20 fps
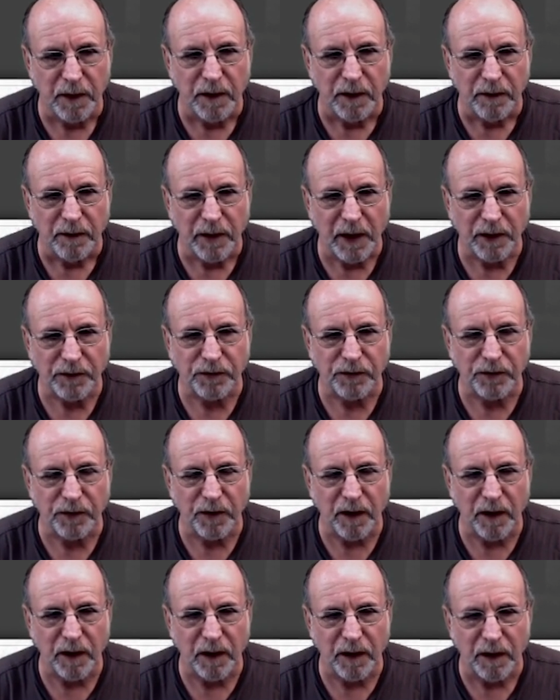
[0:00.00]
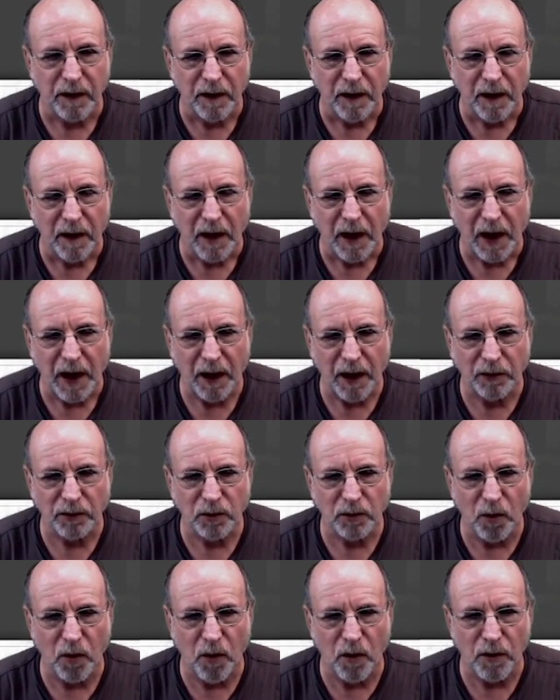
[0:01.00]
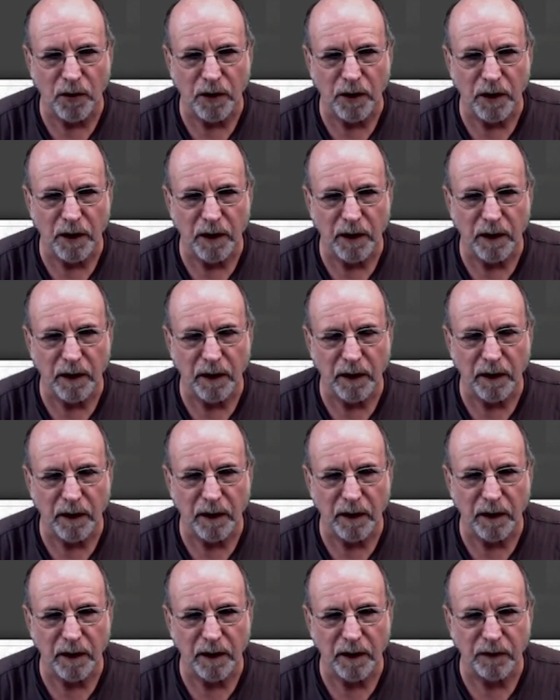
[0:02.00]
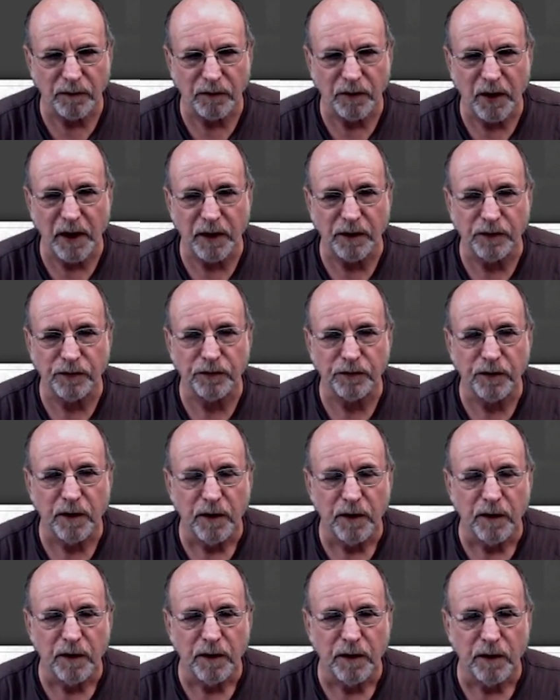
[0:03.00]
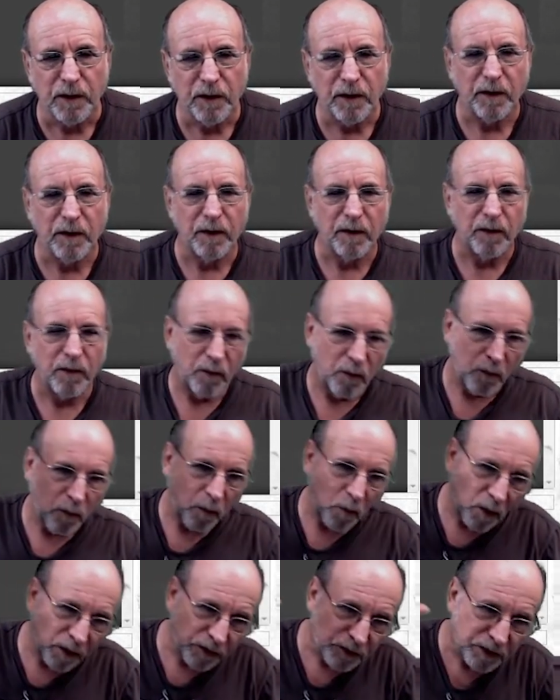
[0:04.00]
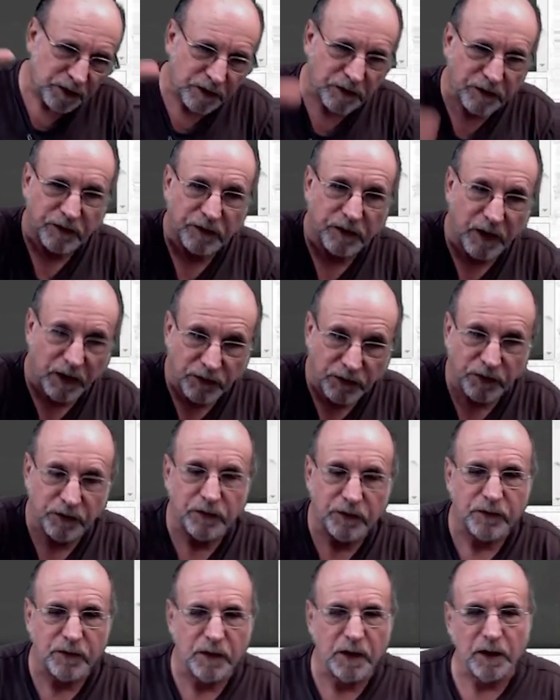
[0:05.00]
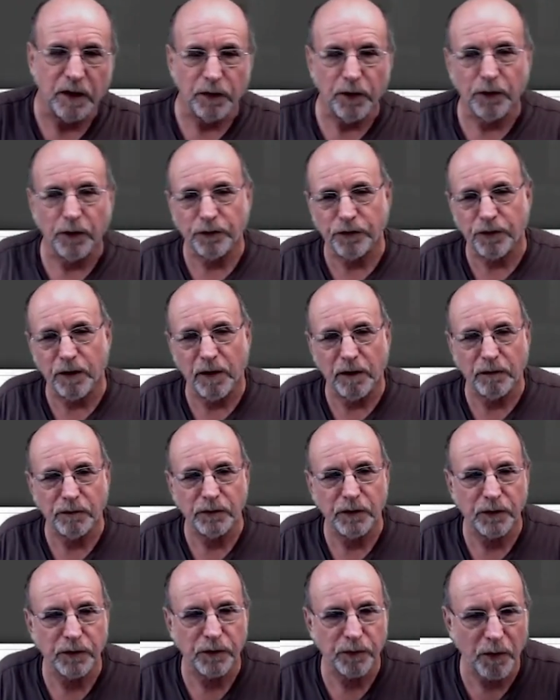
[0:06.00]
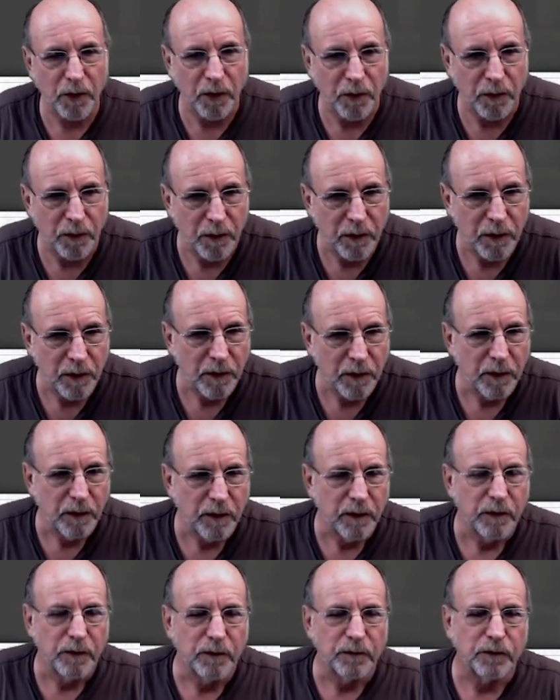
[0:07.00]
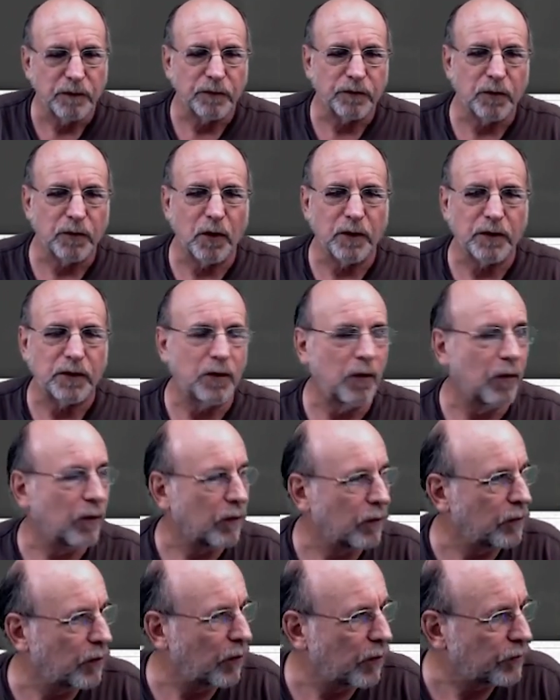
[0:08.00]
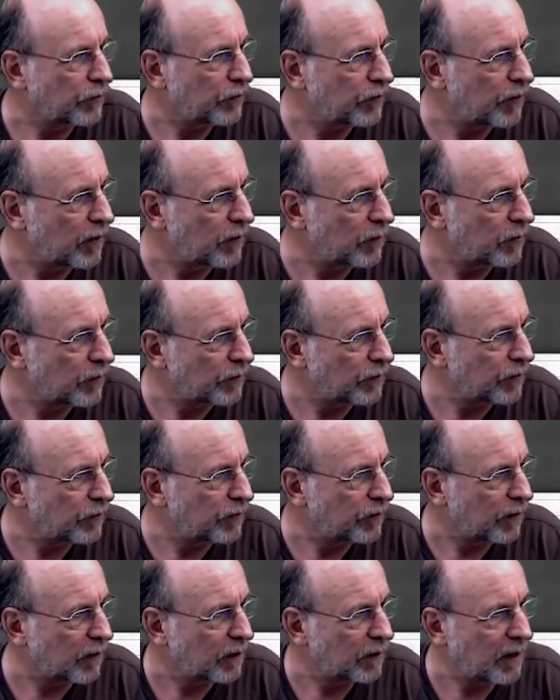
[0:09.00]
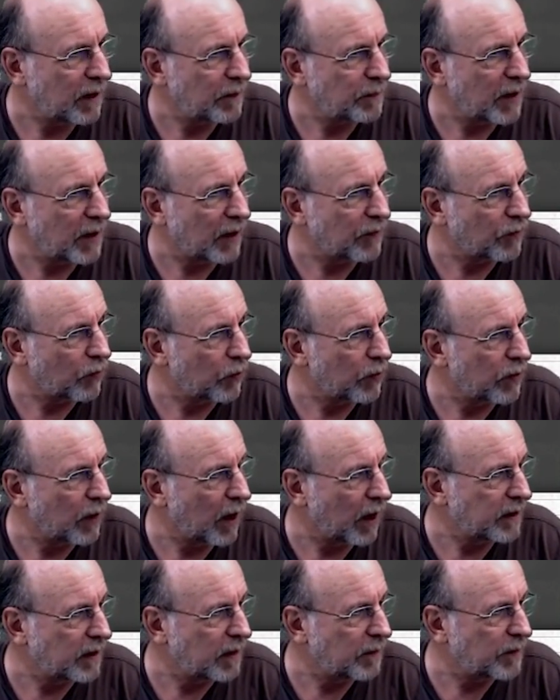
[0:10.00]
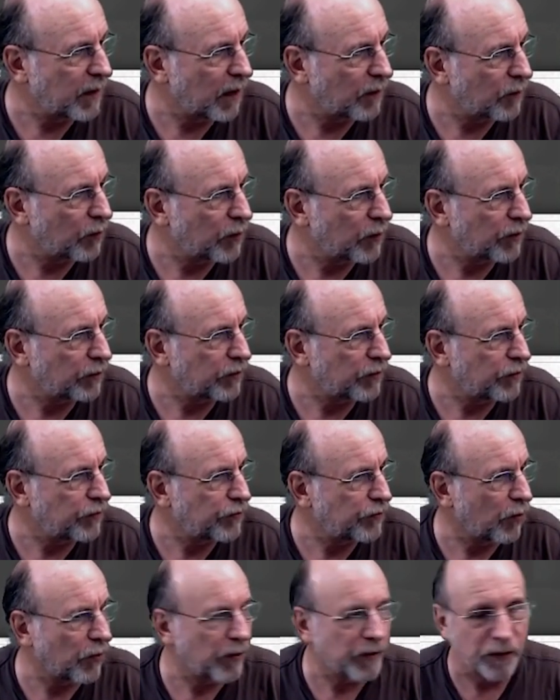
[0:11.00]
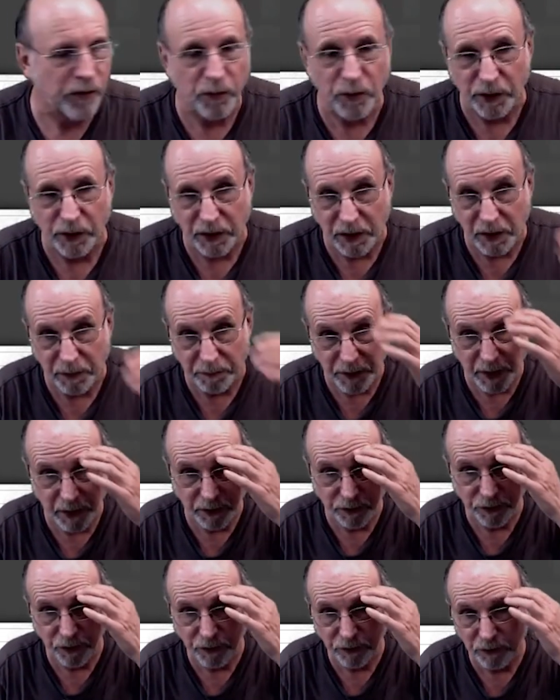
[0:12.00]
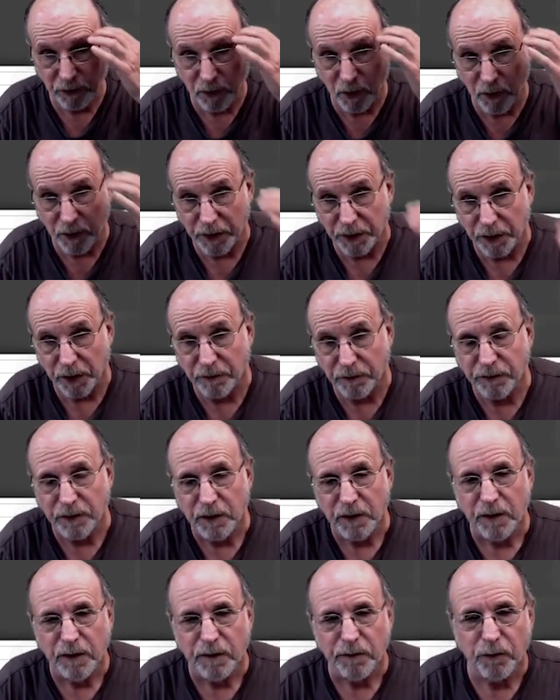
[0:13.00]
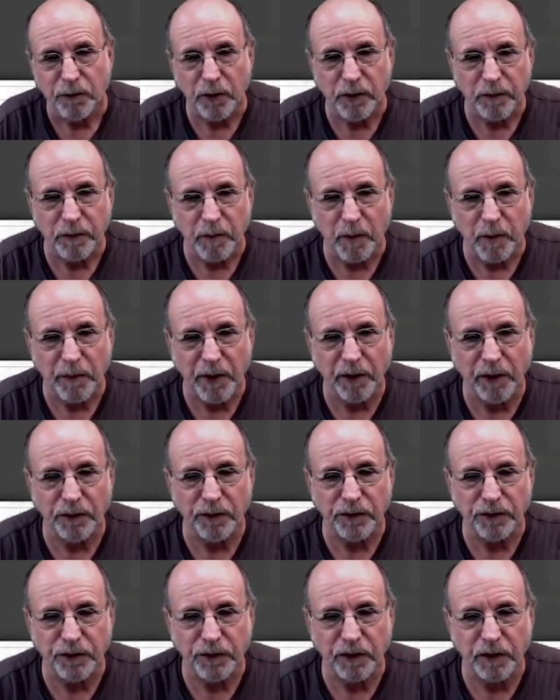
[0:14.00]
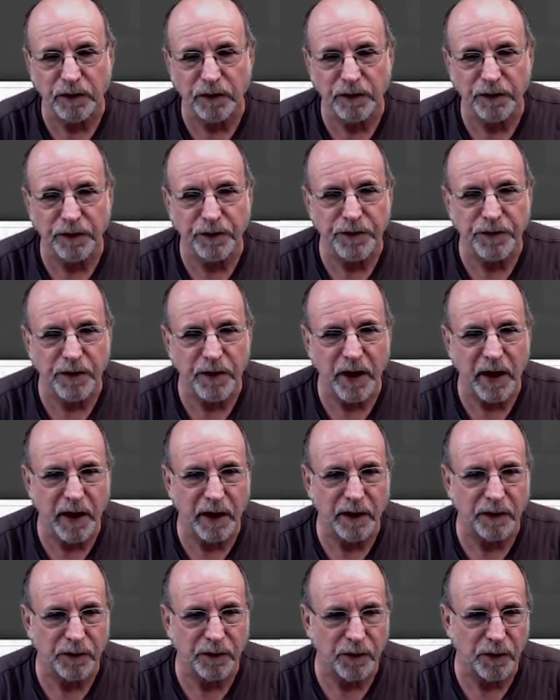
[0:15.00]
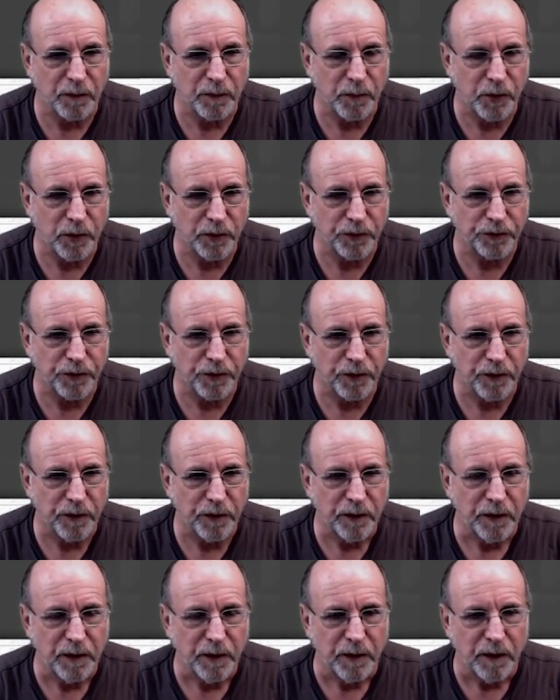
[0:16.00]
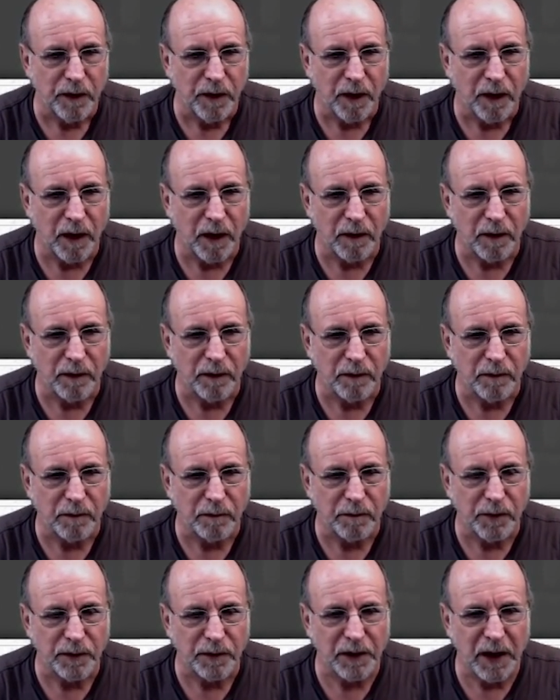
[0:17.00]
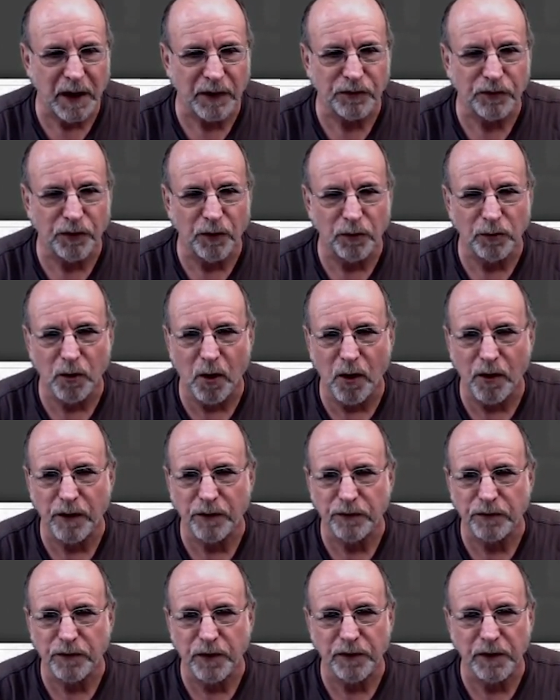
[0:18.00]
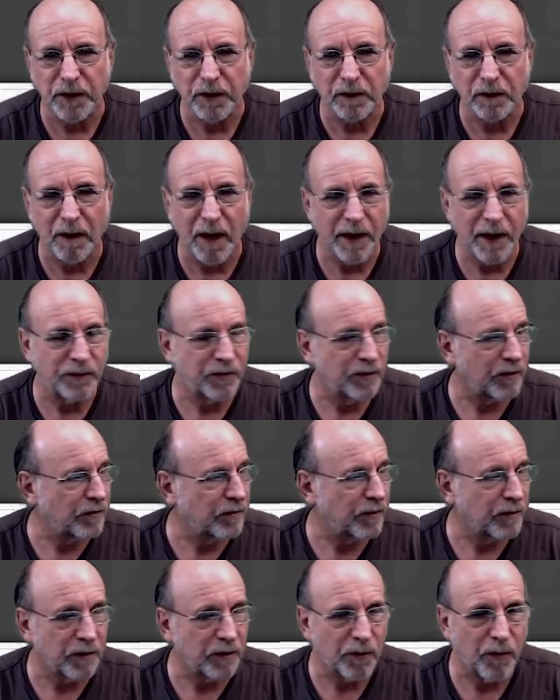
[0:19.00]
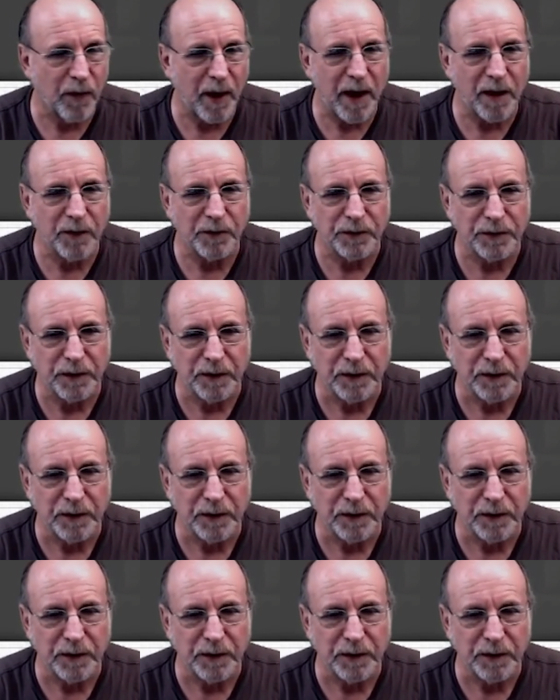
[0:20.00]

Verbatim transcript: that's uh, how long it takes once it senses the inertia of the throw to start the auto launch sequence keep that, I keep that really short. You want to keep that just long enough for the propellers to clear your hand on a pusher, uh, but not so long as the thing glides into the ground